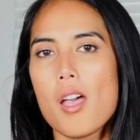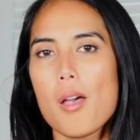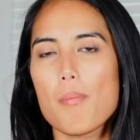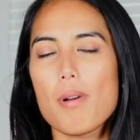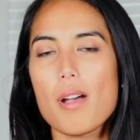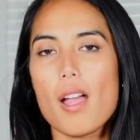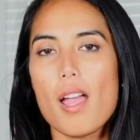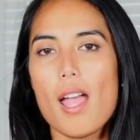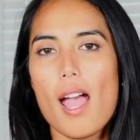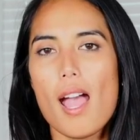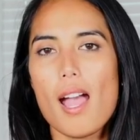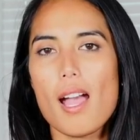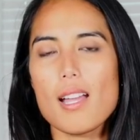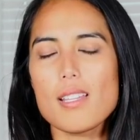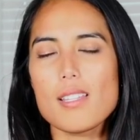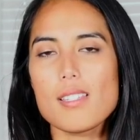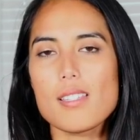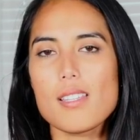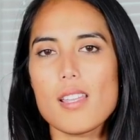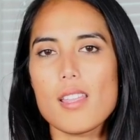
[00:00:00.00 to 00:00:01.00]
But
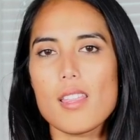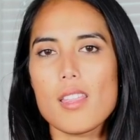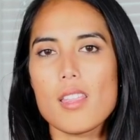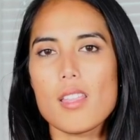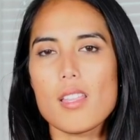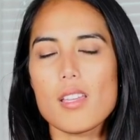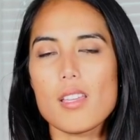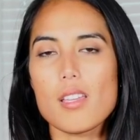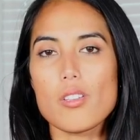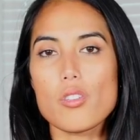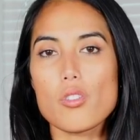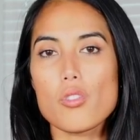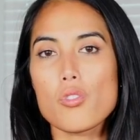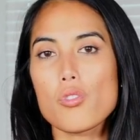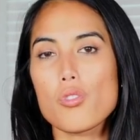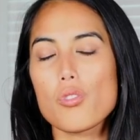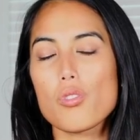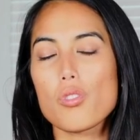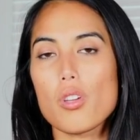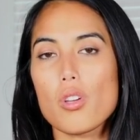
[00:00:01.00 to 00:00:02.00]
as
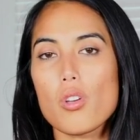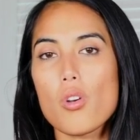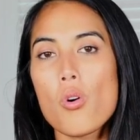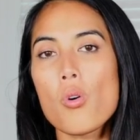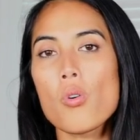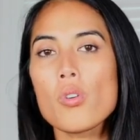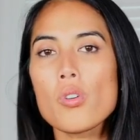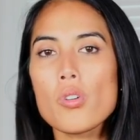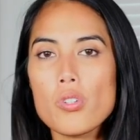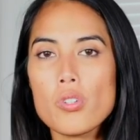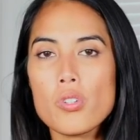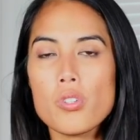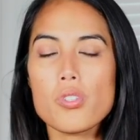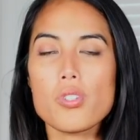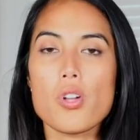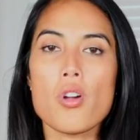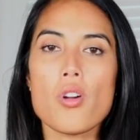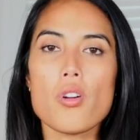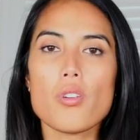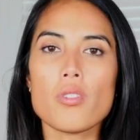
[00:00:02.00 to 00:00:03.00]
the
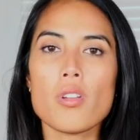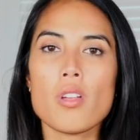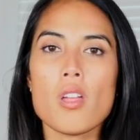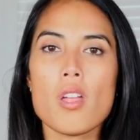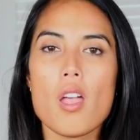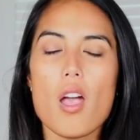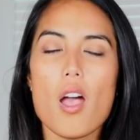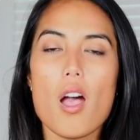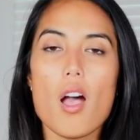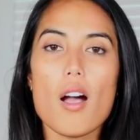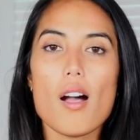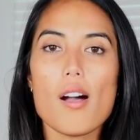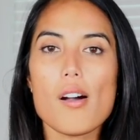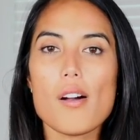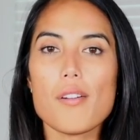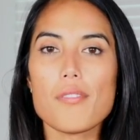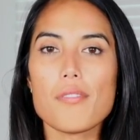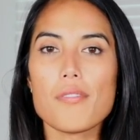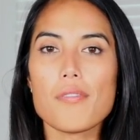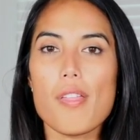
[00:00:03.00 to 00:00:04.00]
cornerstone
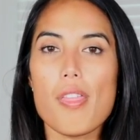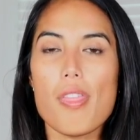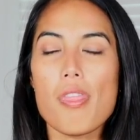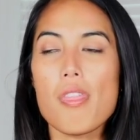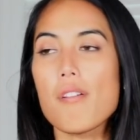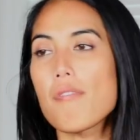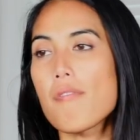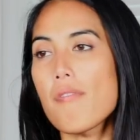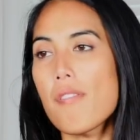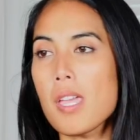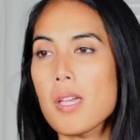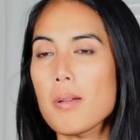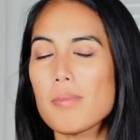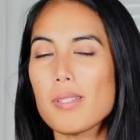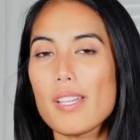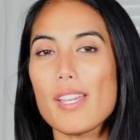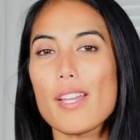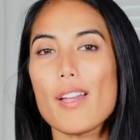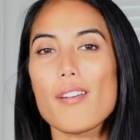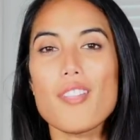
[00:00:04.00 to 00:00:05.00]
of the
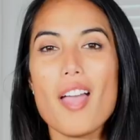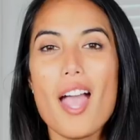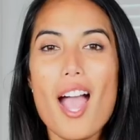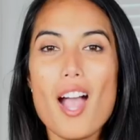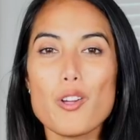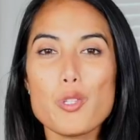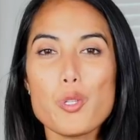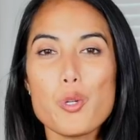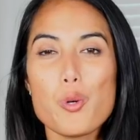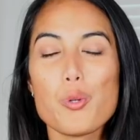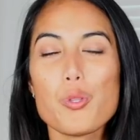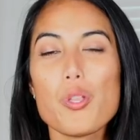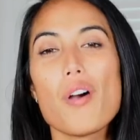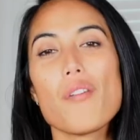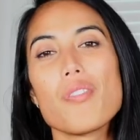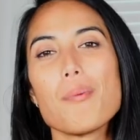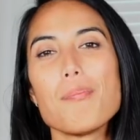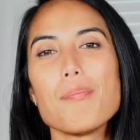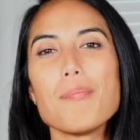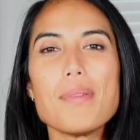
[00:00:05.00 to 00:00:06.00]
family, of the household,
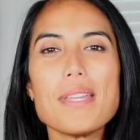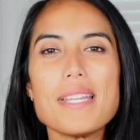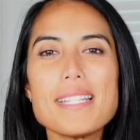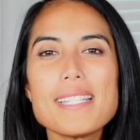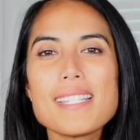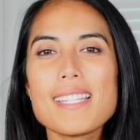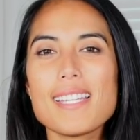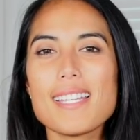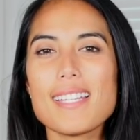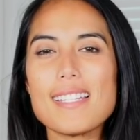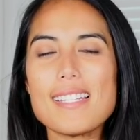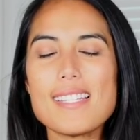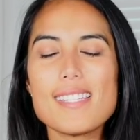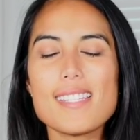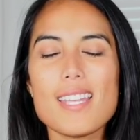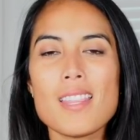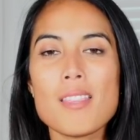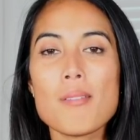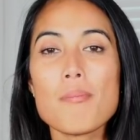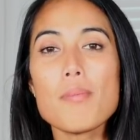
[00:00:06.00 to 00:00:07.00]
of the business,
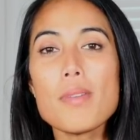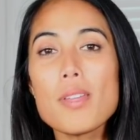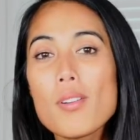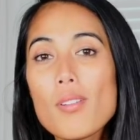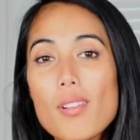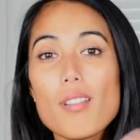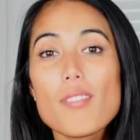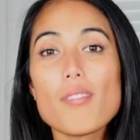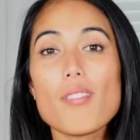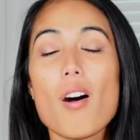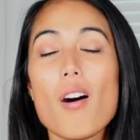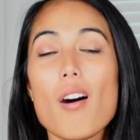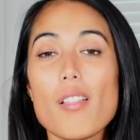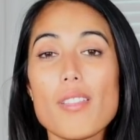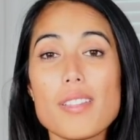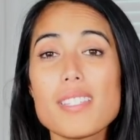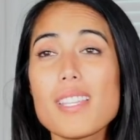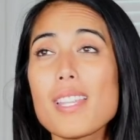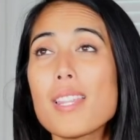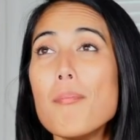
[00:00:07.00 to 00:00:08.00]
in the middle of all
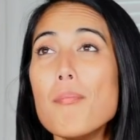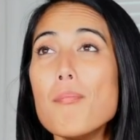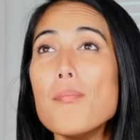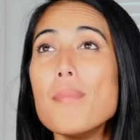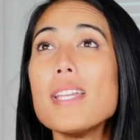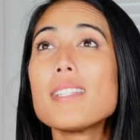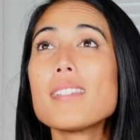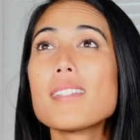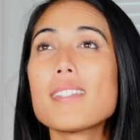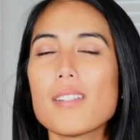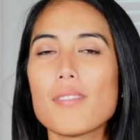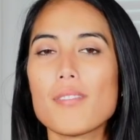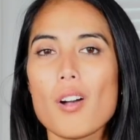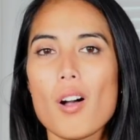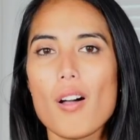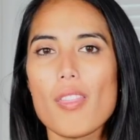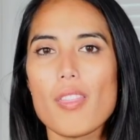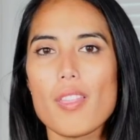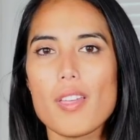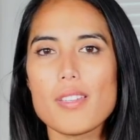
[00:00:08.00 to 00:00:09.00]
this, in the midst of
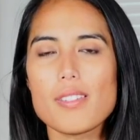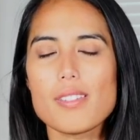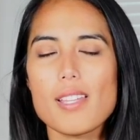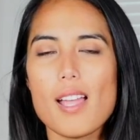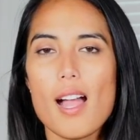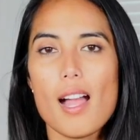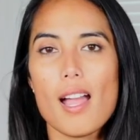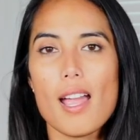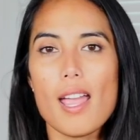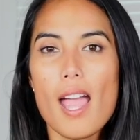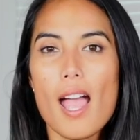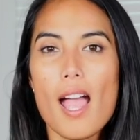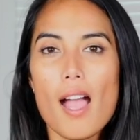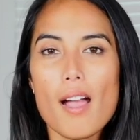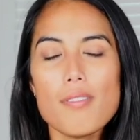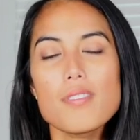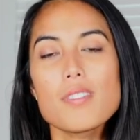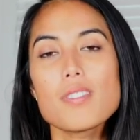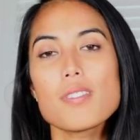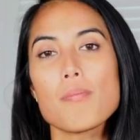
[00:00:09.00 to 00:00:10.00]
all this, I
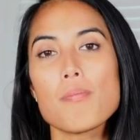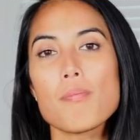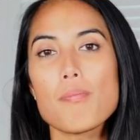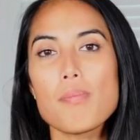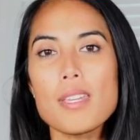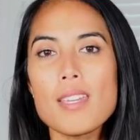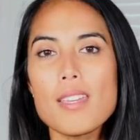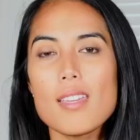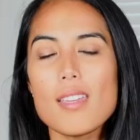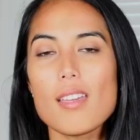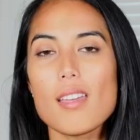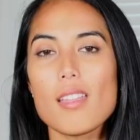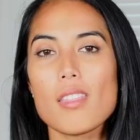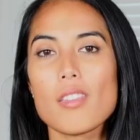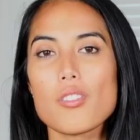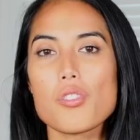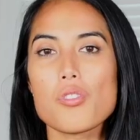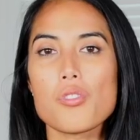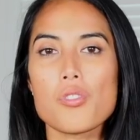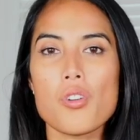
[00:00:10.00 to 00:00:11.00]
have to be
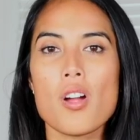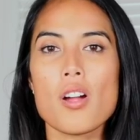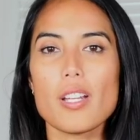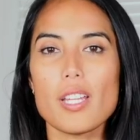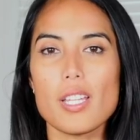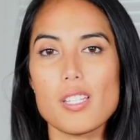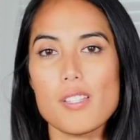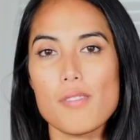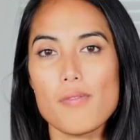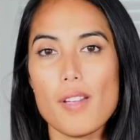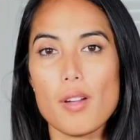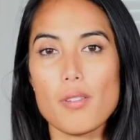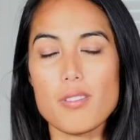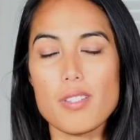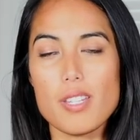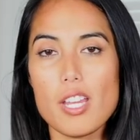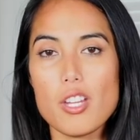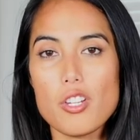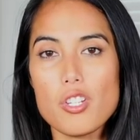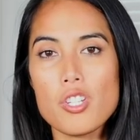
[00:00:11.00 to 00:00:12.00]
the strongest
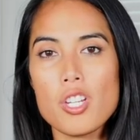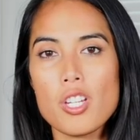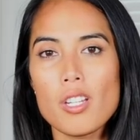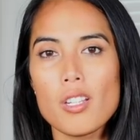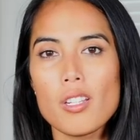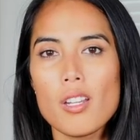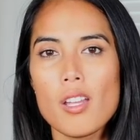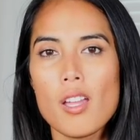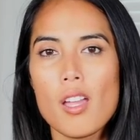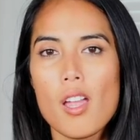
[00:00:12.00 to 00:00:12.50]
foundation